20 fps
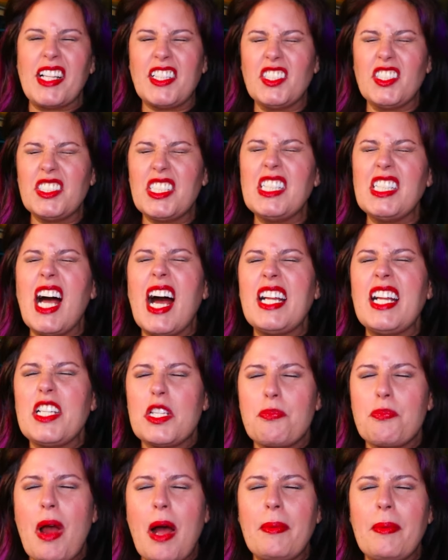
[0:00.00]
There's a lot and
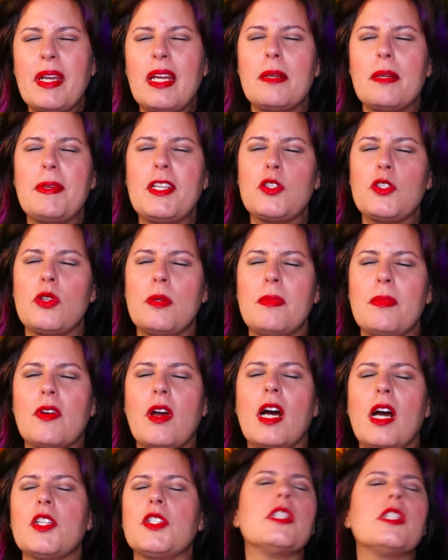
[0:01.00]
it's probably going to be stream of
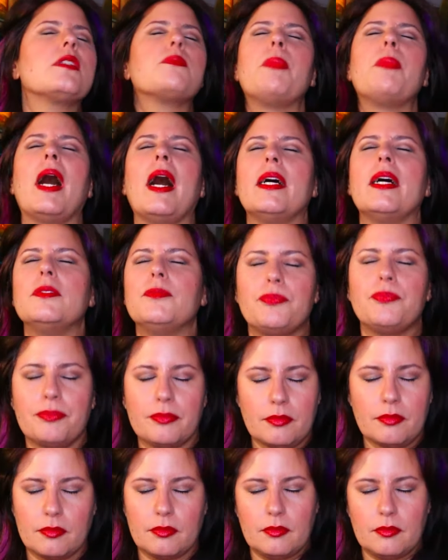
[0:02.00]
conscious, but
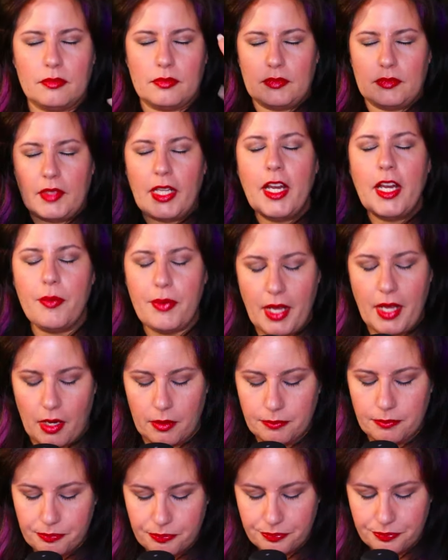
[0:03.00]
here we
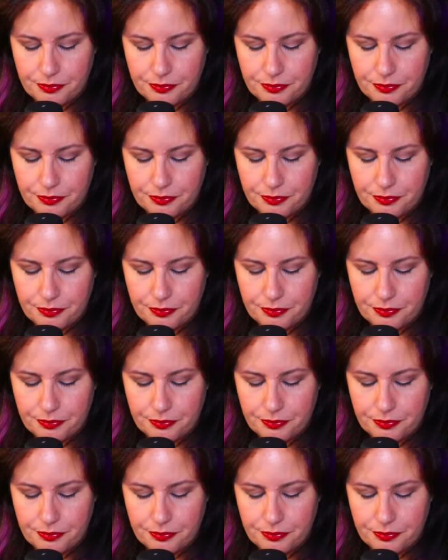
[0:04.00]
go.